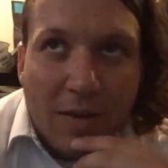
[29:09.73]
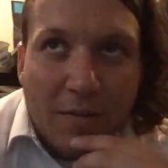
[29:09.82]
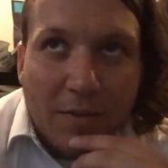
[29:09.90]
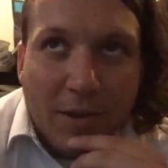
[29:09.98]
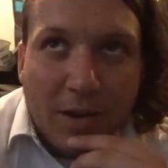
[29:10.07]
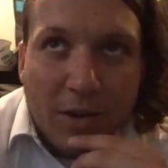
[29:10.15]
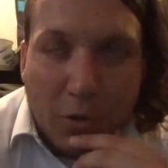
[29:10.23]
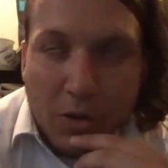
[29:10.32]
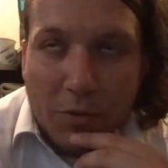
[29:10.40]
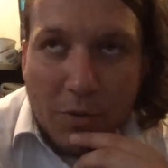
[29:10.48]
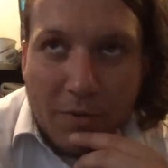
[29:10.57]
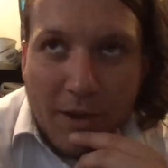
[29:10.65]
of
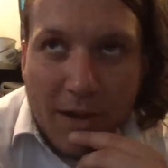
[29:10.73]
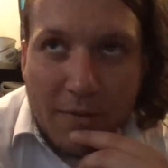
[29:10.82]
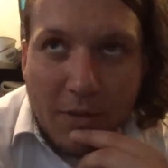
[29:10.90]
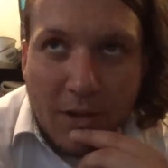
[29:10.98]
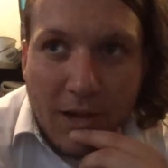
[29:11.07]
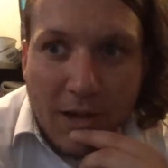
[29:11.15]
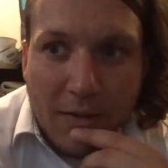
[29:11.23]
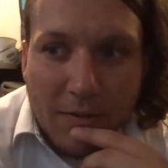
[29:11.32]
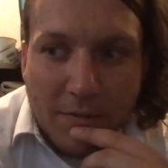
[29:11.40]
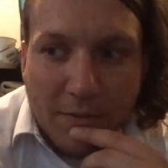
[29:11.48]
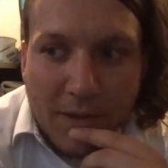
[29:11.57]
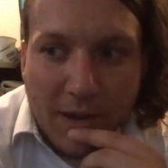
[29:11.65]
or the revival
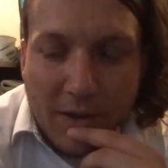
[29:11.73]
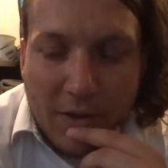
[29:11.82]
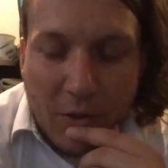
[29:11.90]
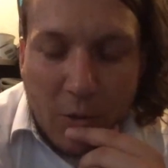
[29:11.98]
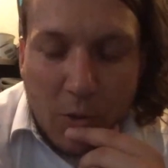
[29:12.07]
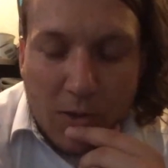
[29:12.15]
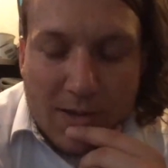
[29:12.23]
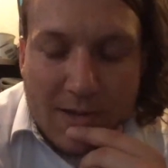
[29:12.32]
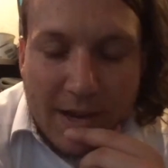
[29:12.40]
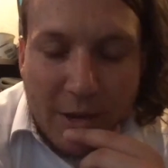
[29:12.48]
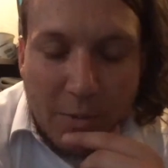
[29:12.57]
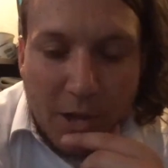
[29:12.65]
of kind of the old
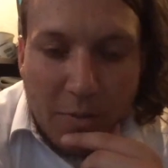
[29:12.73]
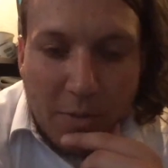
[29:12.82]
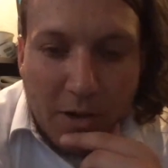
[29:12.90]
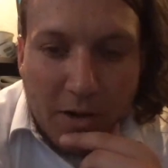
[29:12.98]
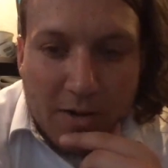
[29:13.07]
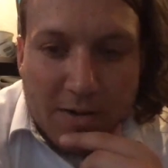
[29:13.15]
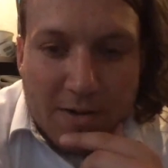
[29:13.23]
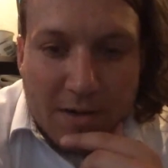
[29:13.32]
style ballparks.